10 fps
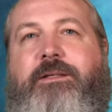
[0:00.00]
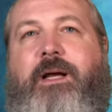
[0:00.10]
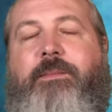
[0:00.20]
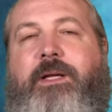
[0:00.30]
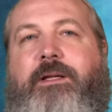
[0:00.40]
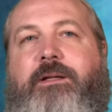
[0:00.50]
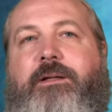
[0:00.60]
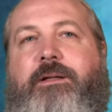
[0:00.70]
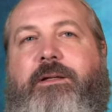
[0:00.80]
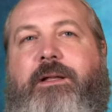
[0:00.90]
I mean,
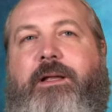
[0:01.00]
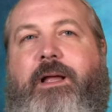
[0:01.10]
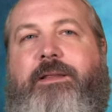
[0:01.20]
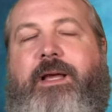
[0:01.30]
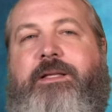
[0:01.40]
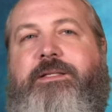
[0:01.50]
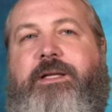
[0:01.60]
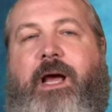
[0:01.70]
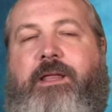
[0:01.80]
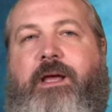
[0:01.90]
that's,
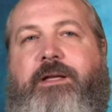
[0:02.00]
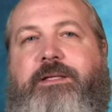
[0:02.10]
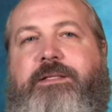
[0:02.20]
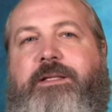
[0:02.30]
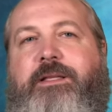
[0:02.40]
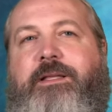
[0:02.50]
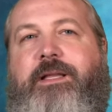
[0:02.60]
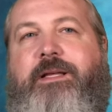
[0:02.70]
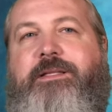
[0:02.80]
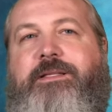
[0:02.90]
I just think that
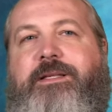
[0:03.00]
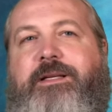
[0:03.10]
that's